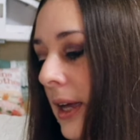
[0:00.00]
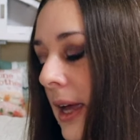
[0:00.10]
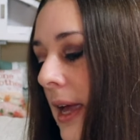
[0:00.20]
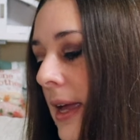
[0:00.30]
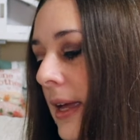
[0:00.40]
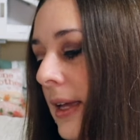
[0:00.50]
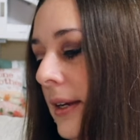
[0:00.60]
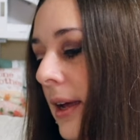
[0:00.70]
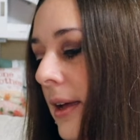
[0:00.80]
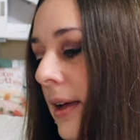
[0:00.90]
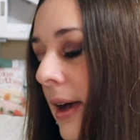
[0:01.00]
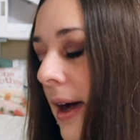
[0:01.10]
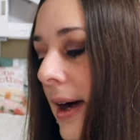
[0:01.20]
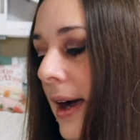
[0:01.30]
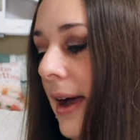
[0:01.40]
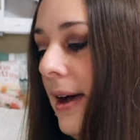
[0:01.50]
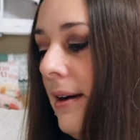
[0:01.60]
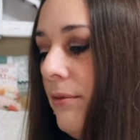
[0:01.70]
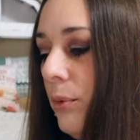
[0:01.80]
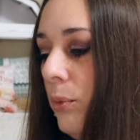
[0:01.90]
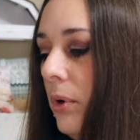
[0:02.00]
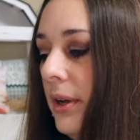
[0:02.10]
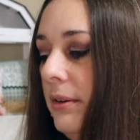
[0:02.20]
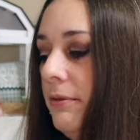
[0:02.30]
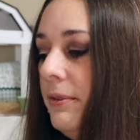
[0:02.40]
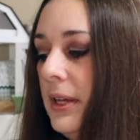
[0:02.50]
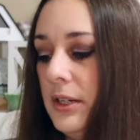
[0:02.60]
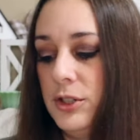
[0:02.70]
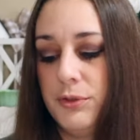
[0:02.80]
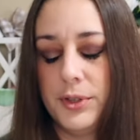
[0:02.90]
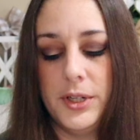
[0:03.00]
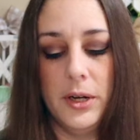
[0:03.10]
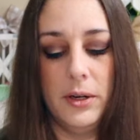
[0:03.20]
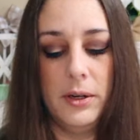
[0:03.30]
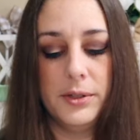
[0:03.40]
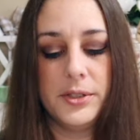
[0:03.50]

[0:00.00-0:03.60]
And I have one finish for y'all.